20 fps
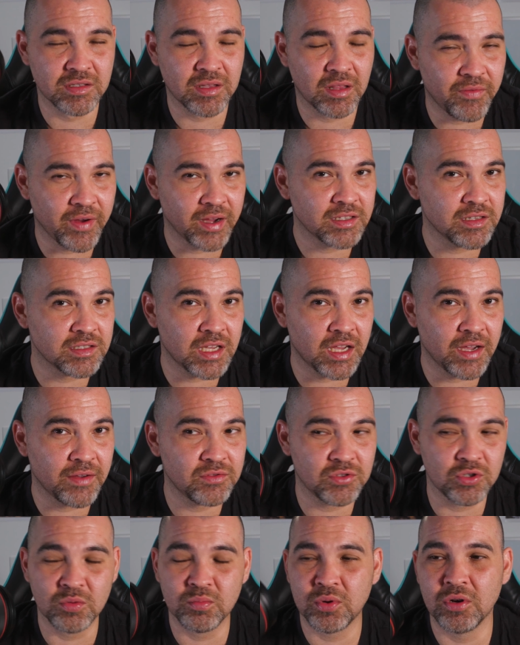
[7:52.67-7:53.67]
of the fact it's
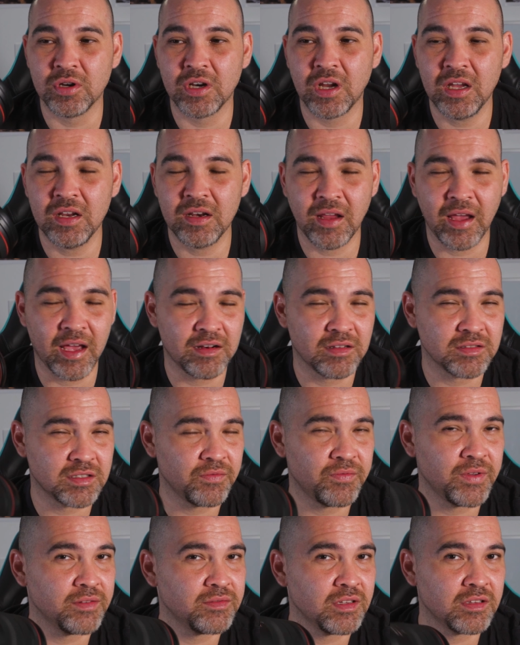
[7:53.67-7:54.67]
f2.8 and it's a
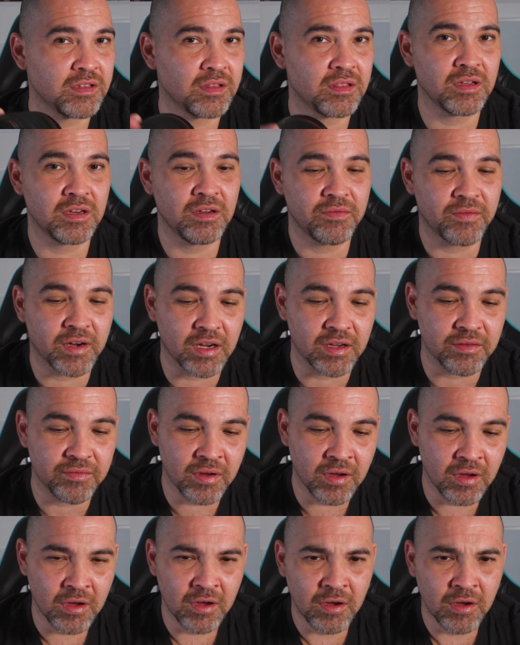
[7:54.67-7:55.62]
15 to 35.